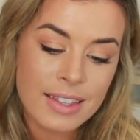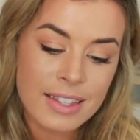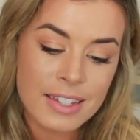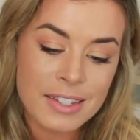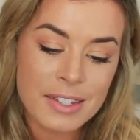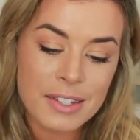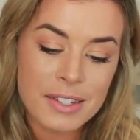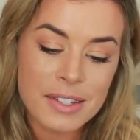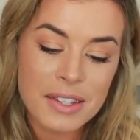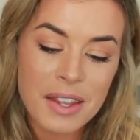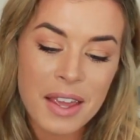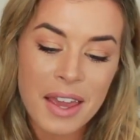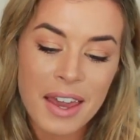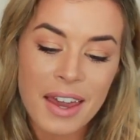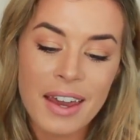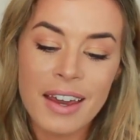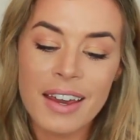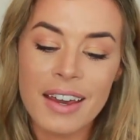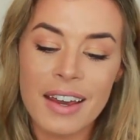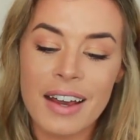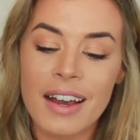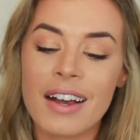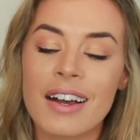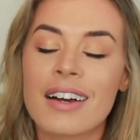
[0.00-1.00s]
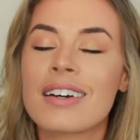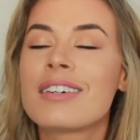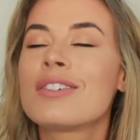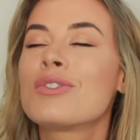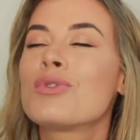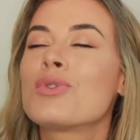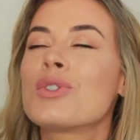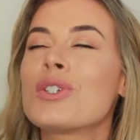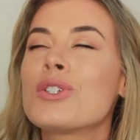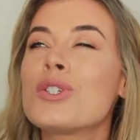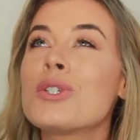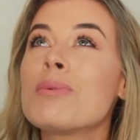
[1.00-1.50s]
this is like,
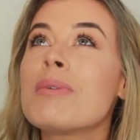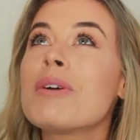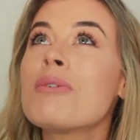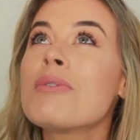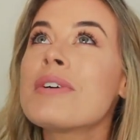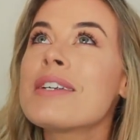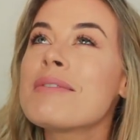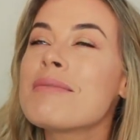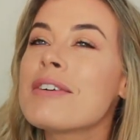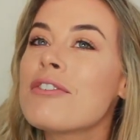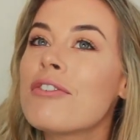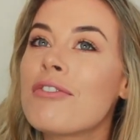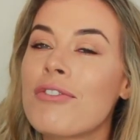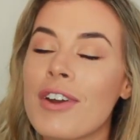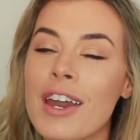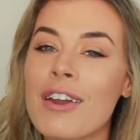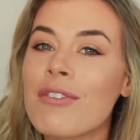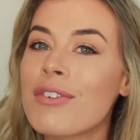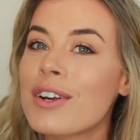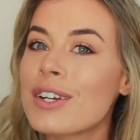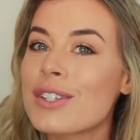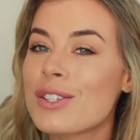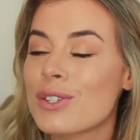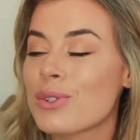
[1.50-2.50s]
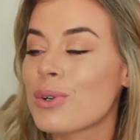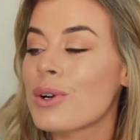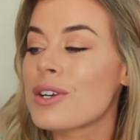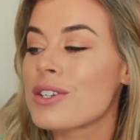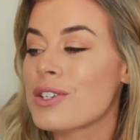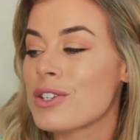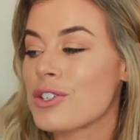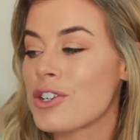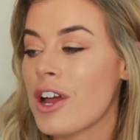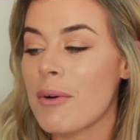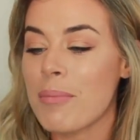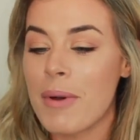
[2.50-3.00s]
it should be one of my favorite stores
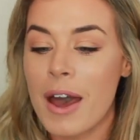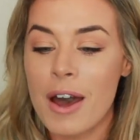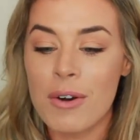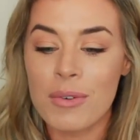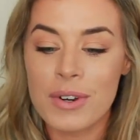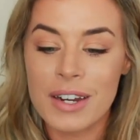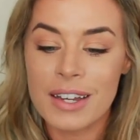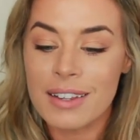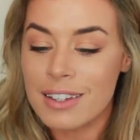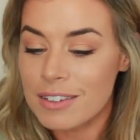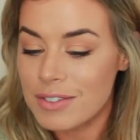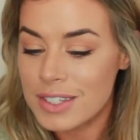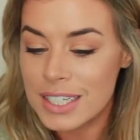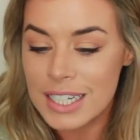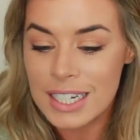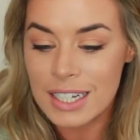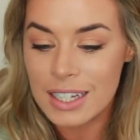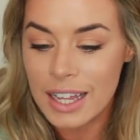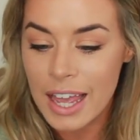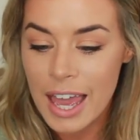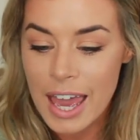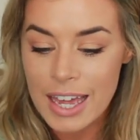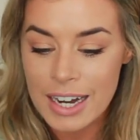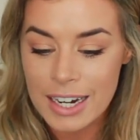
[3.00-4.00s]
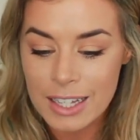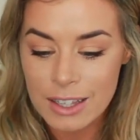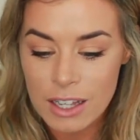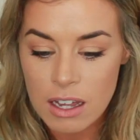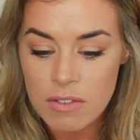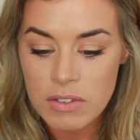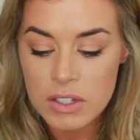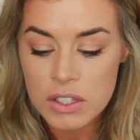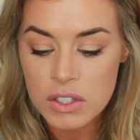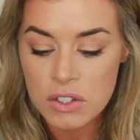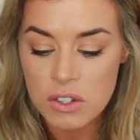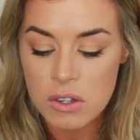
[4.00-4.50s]
to shop at when I lived in LA and I
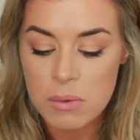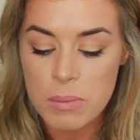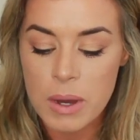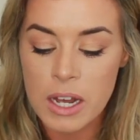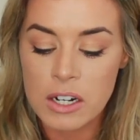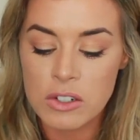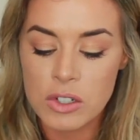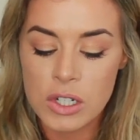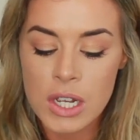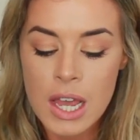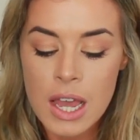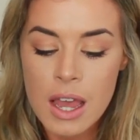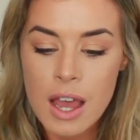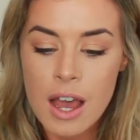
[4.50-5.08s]
love it so much.